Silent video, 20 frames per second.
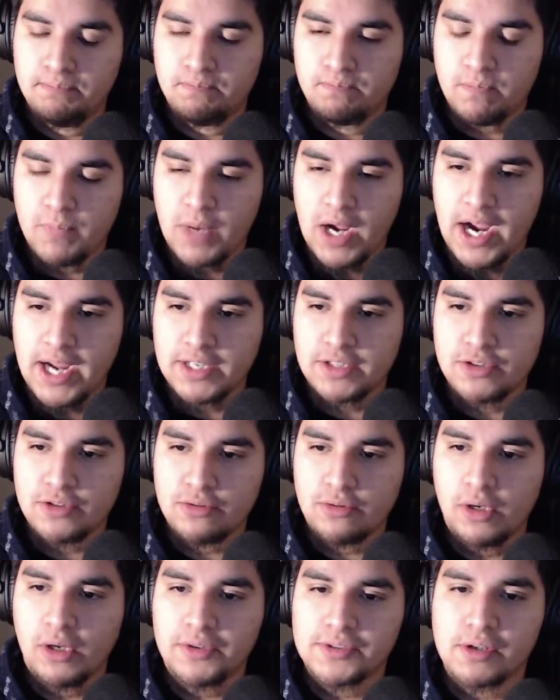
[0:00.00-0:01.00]
I
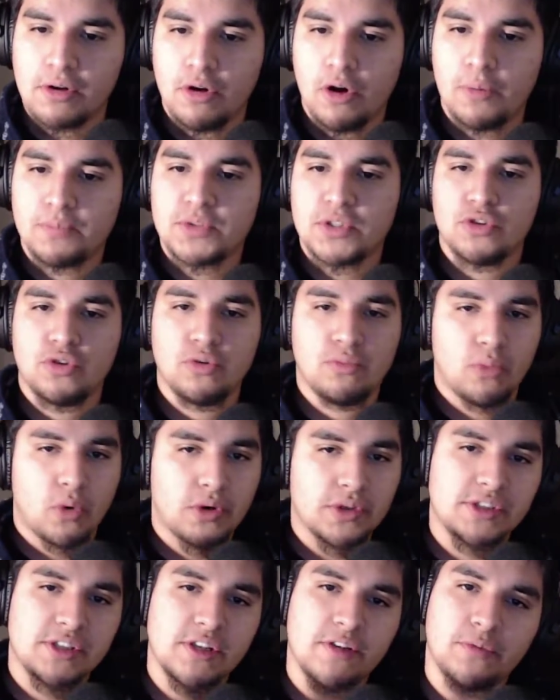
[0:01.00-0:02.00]
do also hope to do
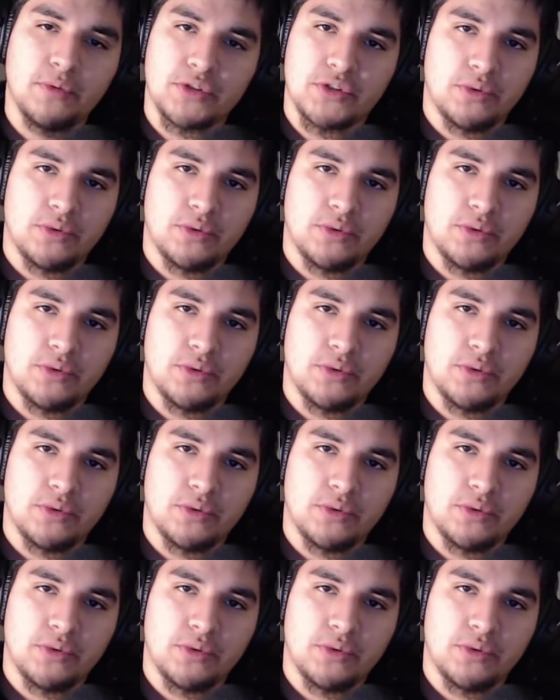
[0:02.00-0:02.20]
more stuff with